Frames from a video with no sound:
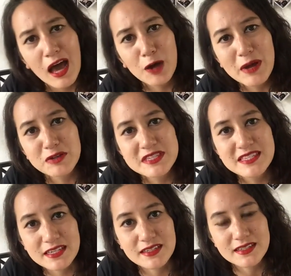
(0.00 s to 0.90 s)
How about
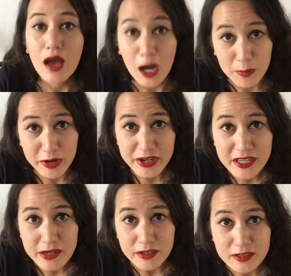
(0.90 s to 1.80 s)
6? How about a
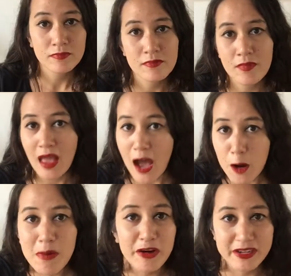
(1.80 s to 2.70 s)
year?
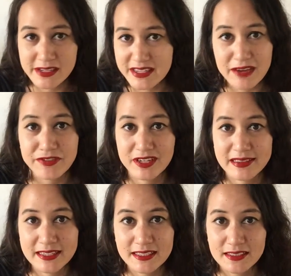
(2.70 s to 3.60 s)
How about
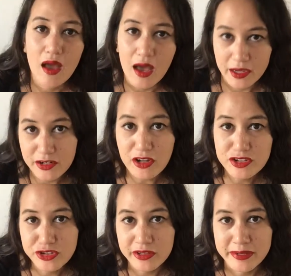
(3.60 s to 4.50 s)
indefinitely?
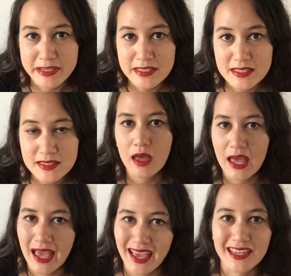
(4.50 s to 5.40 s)
Acknowledge your limits
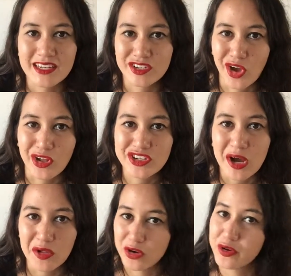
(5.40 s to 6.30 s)
and acknowledge
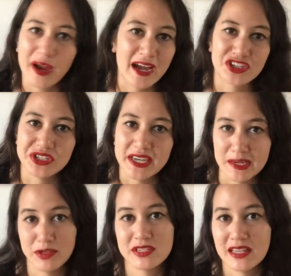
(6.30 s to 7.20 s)
how long you're actually
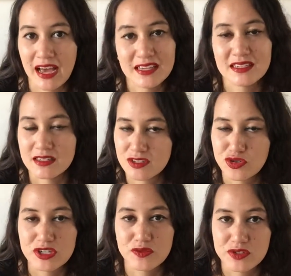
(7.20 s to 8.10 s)
able to last in a
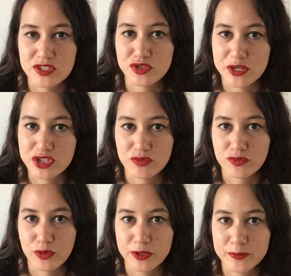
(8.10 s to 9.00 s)
stressful situation
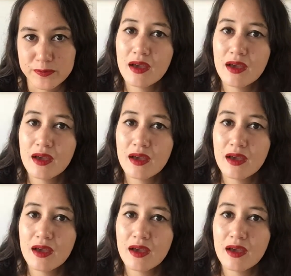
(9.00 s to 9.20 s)
for.